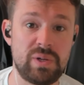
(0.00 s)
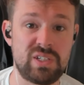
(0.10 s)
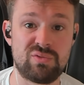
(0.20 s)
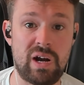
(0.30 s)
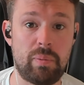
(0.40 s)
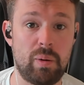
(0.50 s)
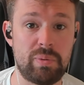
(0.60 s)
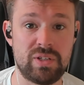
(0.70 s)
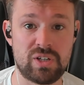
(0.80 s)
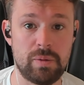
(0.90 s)
week's wrap
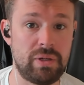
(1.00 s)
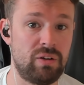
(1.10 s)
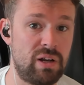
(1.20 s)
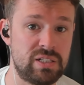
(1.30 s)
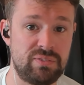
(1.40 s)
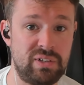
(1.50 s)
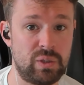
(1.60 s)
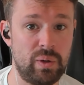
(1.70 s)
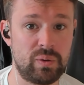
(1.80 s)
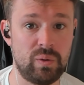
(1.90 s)
up is going to be a relatively
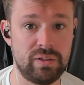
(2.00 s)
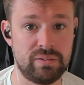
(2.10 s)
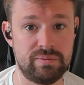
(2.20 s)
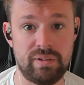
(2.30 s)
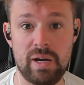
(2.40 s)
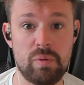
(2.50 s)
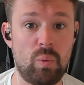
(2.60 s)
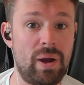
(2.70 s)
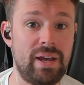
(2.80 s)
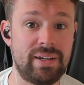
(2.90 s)
quick one. I'm
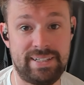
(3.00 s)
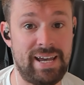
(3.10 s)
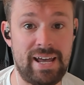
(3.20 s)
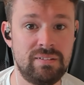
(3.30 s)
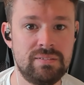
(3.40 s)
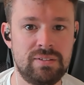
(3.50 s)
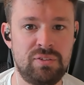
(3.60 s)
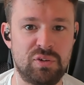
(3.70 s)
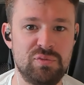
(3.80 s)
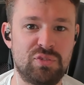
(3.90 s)
away again
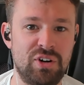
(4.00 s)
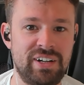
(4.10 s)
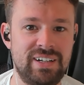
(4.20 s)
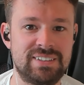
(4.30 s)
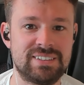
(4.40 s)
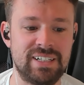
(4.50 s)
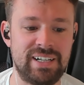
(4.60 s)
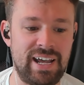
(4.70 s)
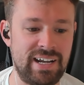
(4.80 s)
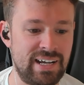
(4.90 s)
from Friday to
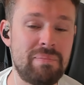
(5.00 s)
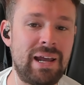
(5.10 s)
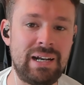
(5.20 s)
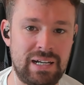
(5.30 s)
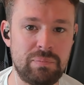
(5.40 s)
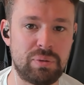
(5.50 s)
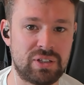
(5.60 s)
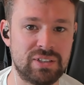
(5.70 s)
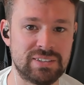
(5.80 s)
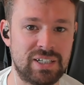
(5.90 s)
Sunday, but mainly
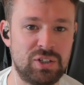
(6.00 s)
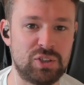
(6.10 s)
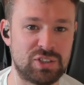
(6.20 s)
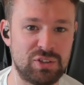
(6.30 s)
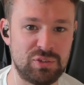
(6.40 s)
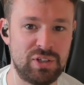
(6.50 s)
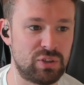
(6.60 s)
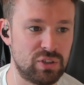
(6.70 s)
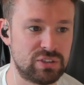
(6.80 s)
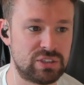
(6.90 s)
because I also
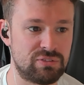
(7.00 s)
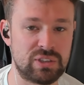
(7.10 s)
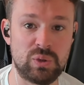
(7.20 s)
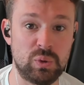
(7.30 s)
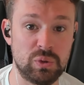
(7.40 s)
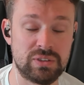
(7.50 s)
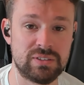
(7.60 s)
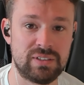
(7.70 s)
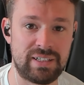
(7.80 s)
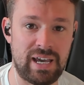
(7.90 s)
forgot to record
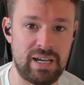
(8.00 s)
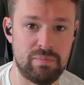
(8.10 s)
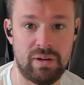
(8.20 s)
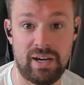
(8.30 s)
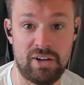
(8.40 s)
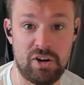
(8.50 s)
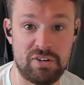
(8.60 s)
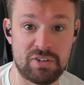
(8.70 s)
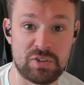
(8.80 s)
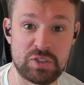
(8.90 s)
the game and
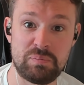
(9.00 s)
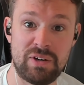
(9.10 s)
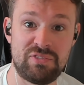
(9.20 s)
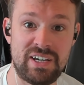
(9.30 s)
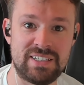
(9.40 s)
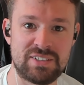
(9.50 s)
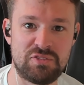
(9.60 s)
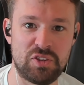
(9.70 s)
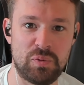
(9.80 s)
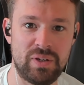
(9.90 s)
only recorded my face
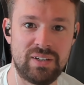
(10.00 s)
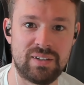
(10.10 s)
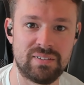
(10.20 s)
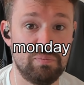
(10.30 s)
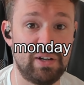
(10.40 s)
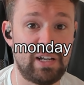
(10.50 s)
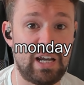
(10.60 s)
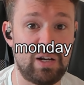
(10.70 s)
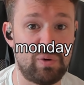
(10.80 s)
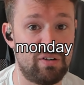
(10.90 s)
for the week. On
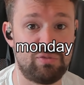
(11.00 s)
Monday, we